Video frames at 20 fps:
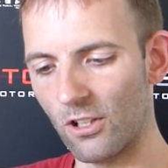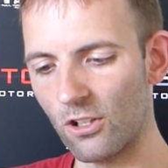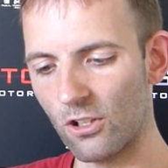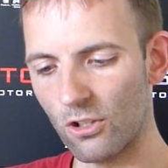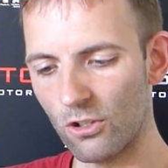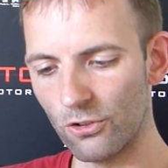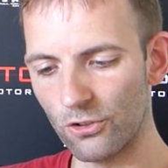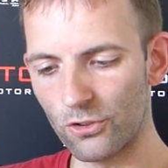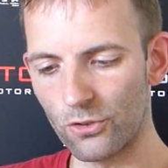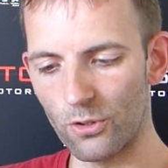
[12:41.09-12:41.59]

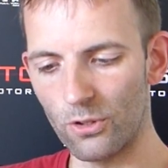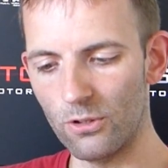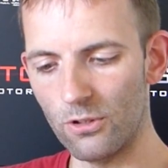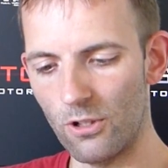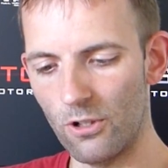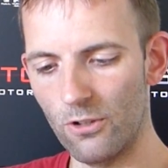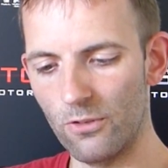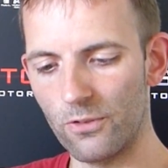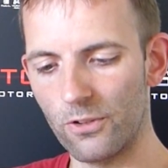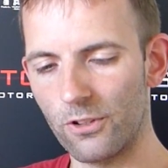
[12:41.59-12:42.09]

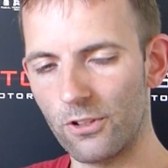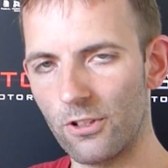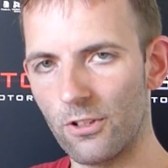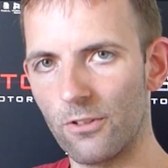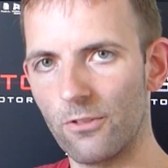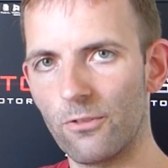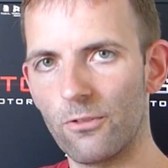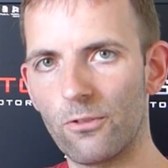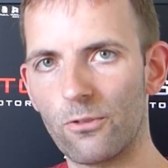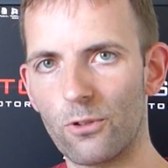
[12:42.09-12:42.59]
control over
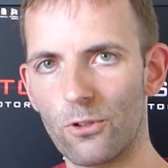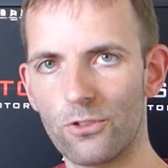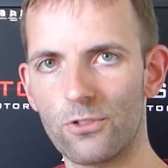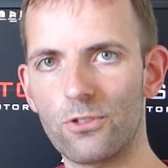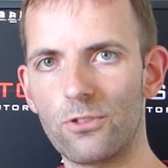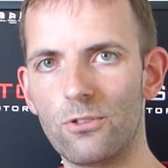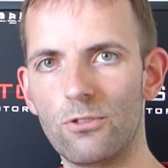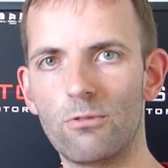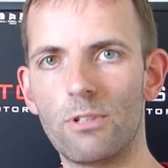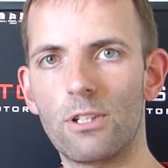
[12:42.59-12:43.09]
the
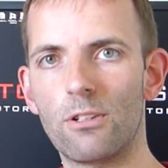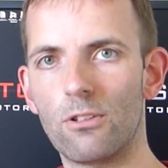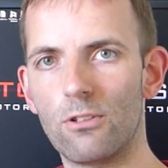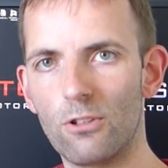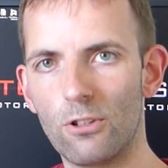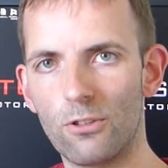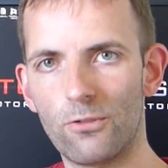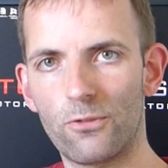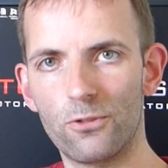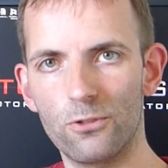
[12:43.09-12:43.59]
throttle when you're
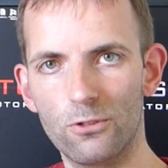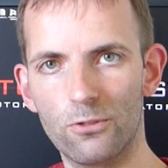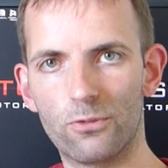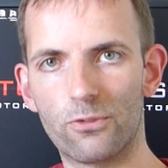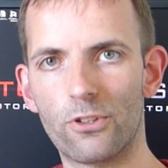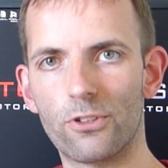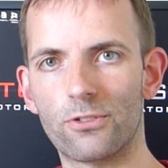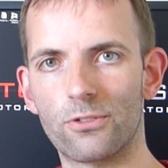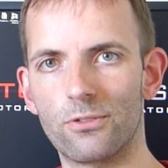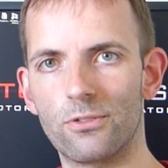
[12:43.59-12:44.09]
not full
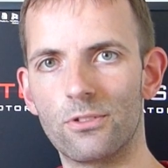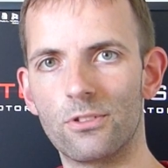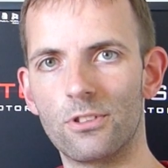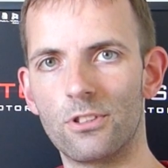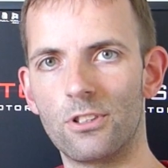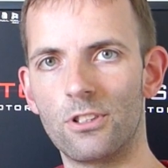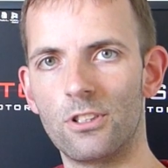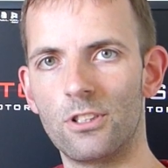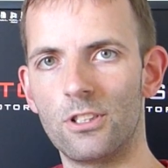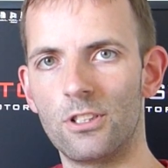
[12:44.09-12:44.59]
throttle.
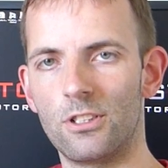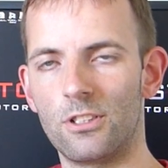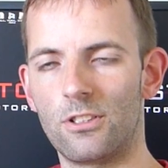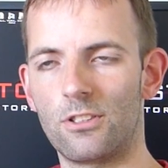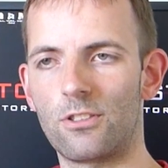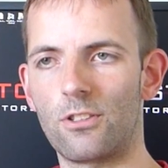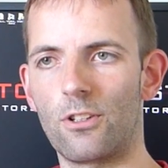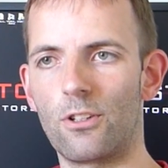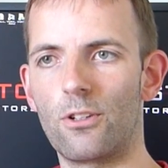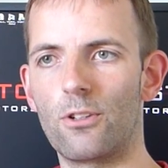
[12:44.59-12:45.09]

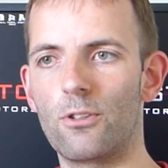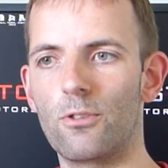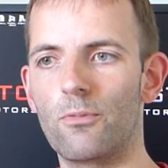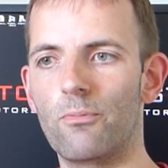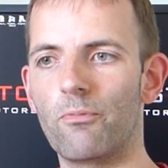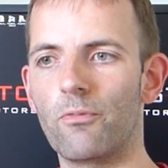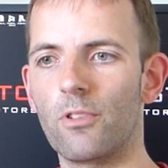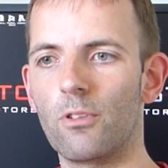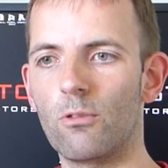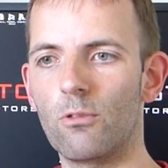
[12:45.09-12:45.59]
So
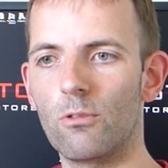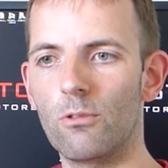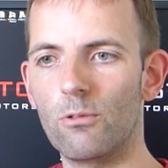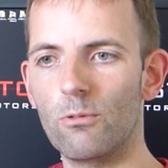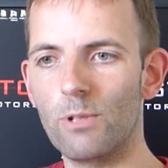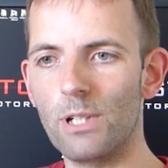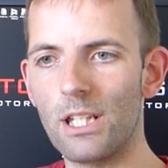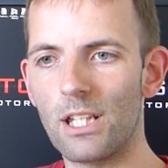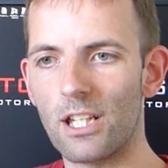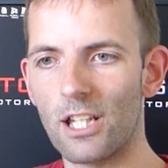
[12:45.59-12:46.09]

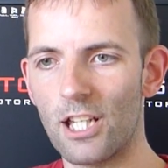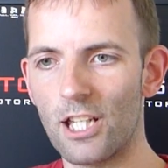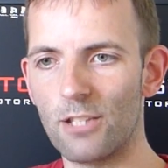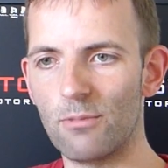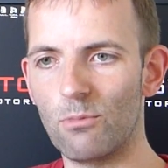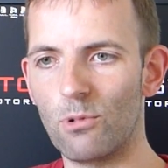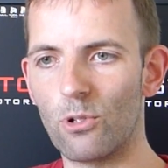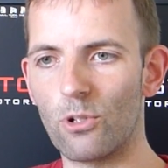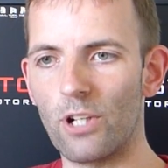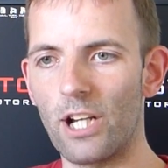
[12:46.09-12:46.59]
we
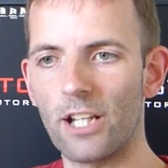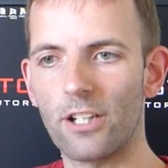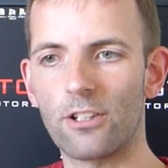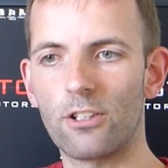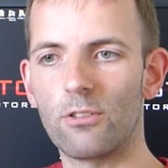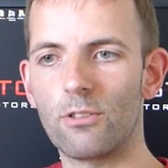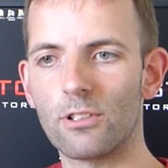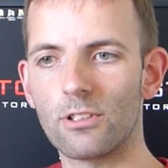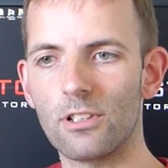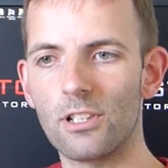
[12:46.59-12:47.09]
can more
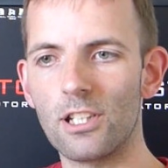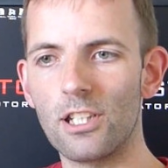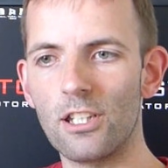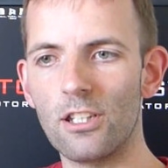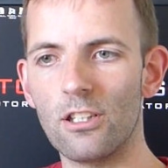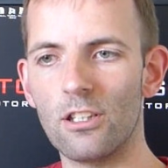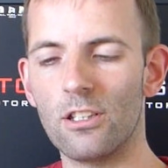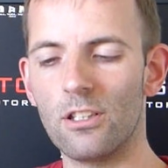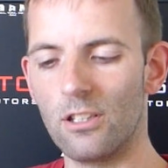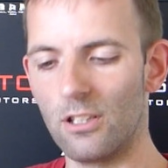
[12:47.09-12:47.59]

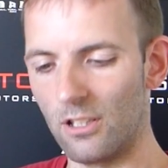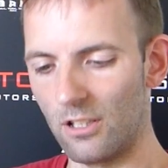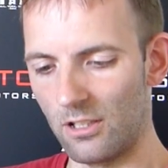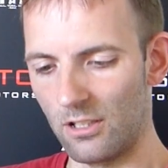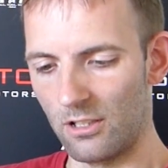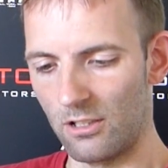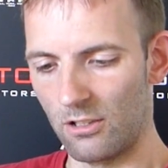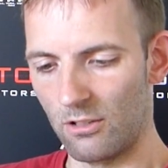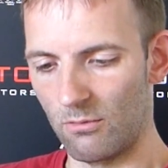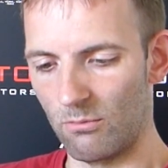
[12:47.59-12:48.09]
accurately
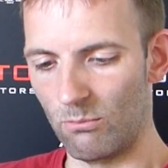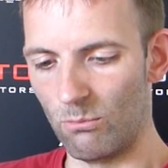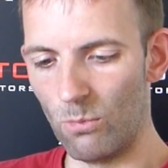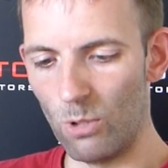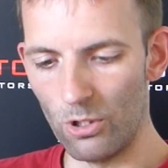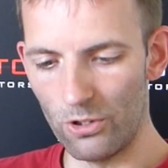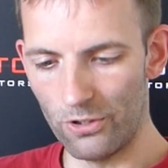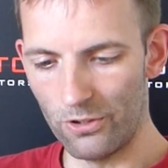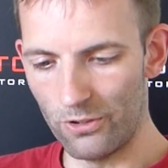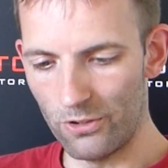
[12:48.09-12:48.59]

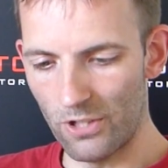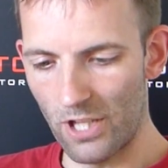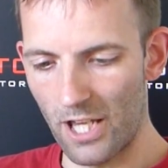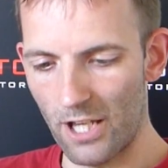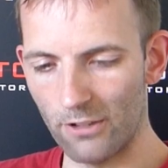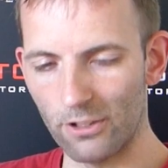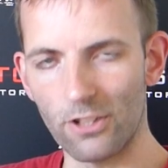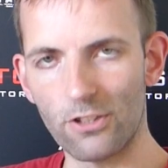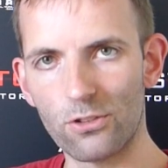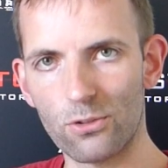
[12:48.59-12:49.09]
model
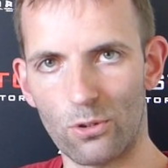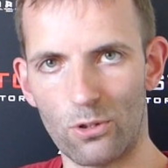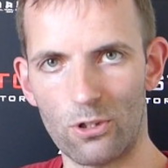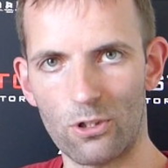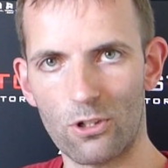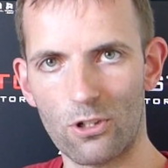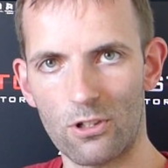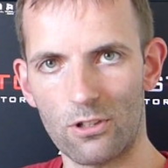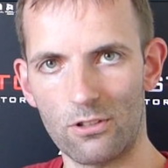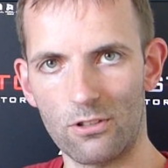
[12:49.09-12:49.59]
how the
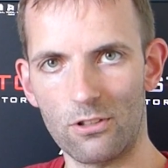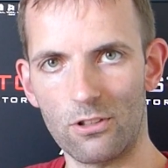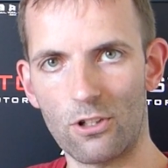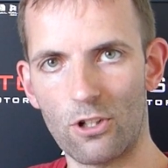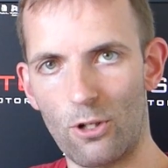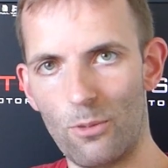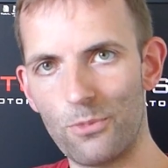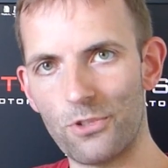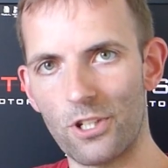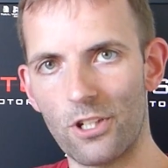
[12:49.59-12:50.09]
torque
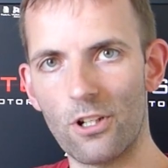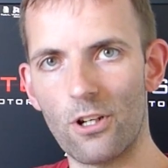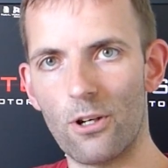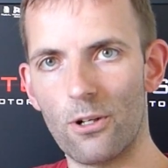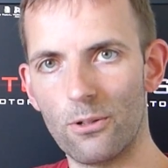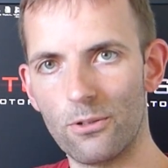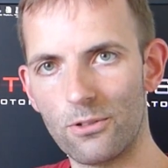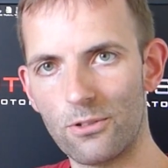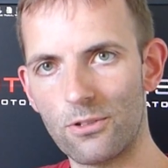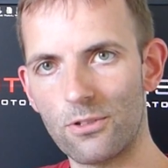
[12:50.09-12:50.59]
comes and
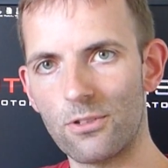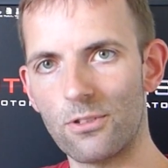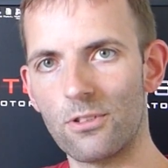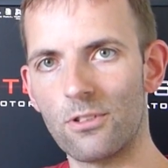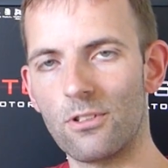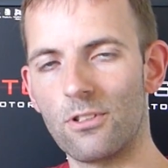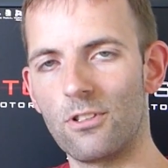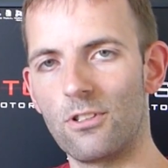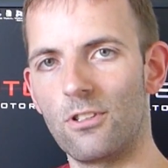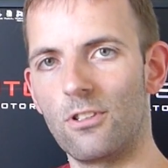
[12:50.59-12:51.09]
goes